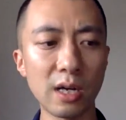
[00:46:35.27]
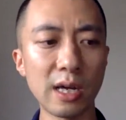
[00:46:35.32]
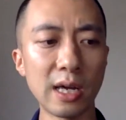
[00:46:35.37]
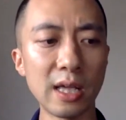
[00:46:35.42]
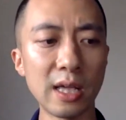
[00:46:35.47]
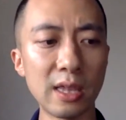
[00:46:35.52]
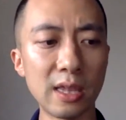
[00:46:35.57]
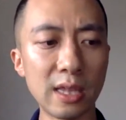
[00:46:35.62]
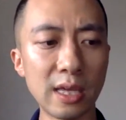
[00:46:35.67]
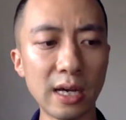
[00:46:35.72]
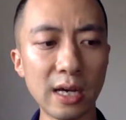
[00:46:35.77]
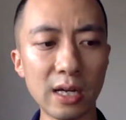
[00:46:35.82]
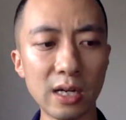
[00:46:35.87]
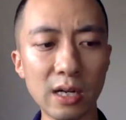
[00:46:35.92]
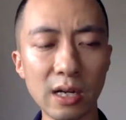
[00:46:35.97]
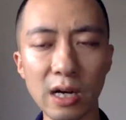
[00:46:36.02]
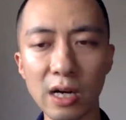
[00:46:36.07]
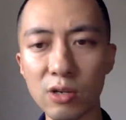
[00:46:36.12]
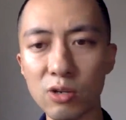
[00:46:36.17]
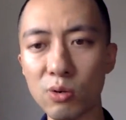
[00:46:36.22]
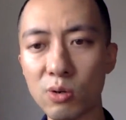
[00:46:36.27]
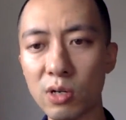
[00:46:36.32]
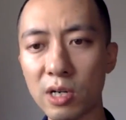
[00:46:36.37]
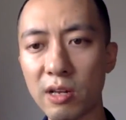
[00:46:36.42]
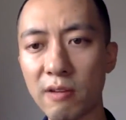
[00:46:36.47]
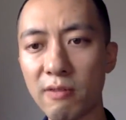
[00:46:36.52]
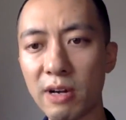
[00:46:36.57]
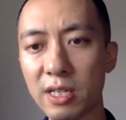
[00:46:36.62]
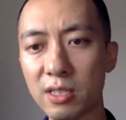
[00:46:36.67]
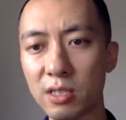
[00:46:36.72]
and then you can
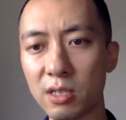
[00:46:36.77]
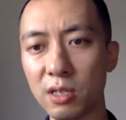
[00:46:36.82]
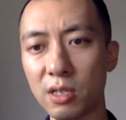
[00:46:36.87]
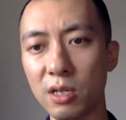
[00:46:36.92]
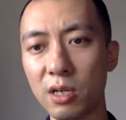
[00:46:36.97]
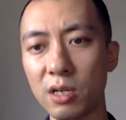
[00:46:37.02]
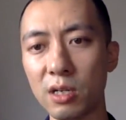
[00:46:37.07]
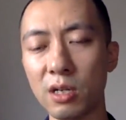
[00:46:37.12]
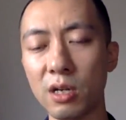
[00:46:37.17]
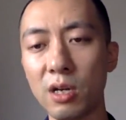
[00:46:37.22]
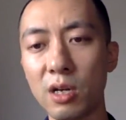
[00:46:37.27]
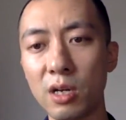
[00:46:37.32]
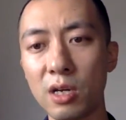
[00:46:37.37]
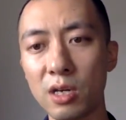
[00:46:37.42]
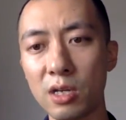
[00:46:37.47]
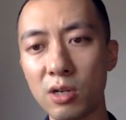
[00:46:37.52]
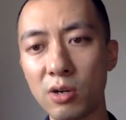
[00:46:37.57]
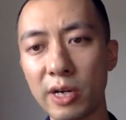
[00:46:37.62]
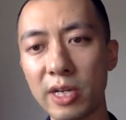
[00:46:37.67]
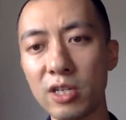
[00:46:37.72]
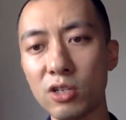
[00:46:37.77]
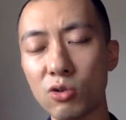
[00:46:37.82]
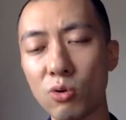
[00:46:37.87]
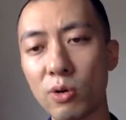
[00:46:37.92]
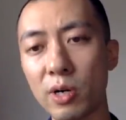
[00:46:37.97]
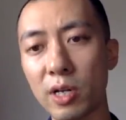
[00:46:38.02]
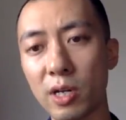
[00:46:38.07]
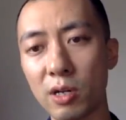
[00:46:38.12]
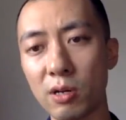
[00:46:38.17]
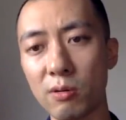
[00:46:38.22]
invest it in
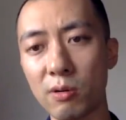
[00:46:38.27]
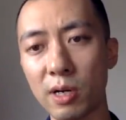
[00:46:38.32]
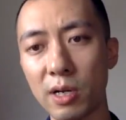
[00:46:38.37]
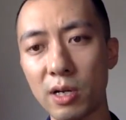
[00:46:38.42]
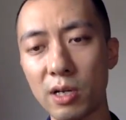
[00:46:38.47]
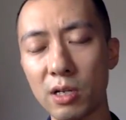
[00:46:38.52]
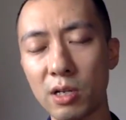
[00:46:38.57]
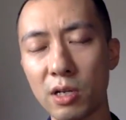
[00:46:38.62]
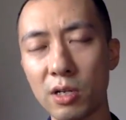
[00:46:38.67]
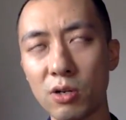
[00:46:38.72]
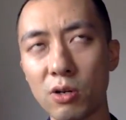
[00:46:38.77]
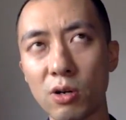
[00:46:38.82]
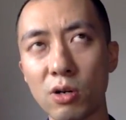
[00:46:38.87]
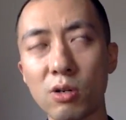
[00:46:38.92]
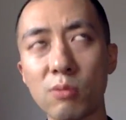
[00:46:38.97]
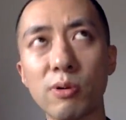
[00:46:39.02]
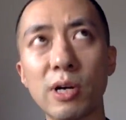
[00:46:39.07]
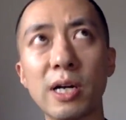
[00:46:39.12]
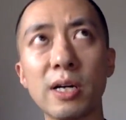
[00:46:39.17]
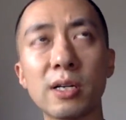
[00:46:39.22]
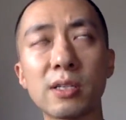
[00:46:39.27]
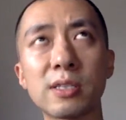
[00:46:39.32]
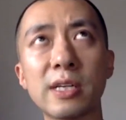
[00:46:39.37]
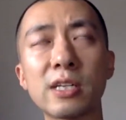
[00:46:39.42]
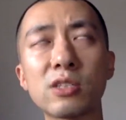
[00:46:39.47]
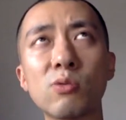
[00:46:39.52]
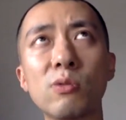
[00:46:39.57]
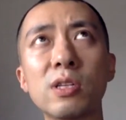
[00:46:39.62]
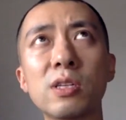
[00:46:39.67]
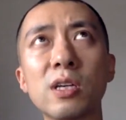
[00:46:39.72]
80-20, right, in your good products.
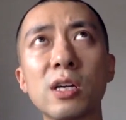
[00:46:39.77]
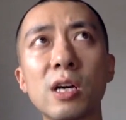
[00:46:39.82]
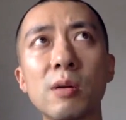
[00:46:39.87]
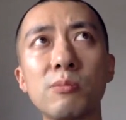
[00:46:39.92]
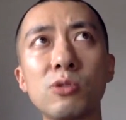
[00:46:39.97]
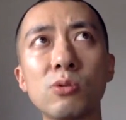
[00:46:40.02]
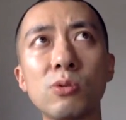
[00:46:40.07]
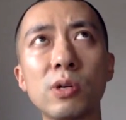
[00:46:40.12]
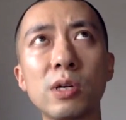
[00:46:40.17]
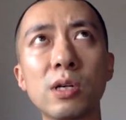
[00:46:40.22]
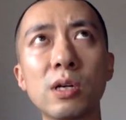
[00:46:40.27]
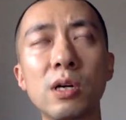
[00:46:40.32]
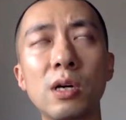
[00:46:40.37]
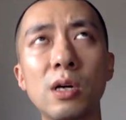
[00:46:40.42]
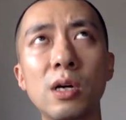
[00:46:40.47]
That's one thing I'm doing.